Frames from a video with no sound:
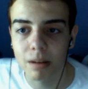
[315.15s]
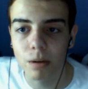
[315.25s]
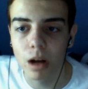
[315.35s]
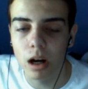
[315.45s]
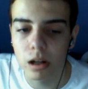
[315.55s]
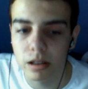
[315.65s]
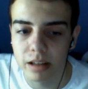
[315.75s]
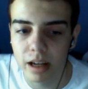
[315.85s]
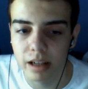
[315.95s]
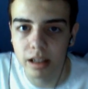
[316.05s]
helps out a
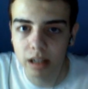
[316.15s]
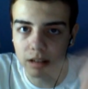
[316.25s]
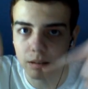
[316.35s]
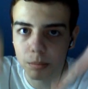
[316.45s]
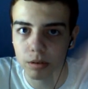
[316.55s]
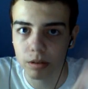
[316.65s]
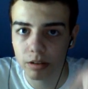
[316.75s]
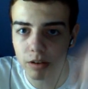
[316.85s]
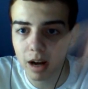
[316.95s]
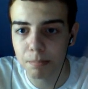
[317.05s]
lot, and you can
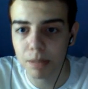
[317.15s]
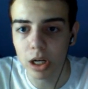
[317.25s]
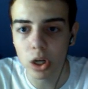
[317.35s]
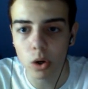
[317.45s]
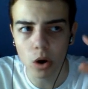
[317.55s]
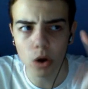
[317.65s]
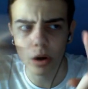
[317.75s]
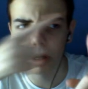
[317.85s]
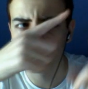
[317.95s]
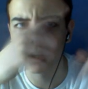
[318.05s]
subscribe below
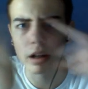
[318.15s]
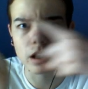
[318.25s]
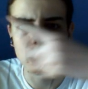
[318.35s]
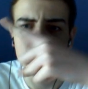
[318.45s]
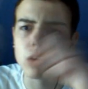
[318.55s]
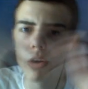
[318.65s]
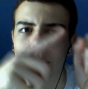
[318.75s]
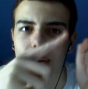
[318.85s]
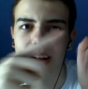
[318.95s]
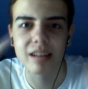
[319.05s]
or in one of the
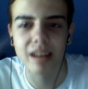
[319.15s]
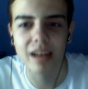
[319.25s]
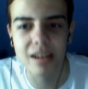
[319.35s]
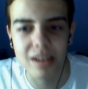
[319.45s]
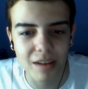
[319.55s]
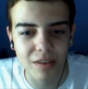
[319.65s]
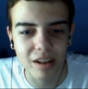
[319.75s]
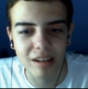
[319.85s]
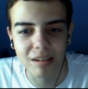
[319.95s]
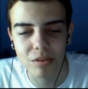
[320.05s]
corners here. It should
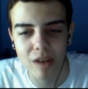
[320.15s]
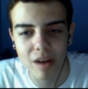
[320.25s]
have a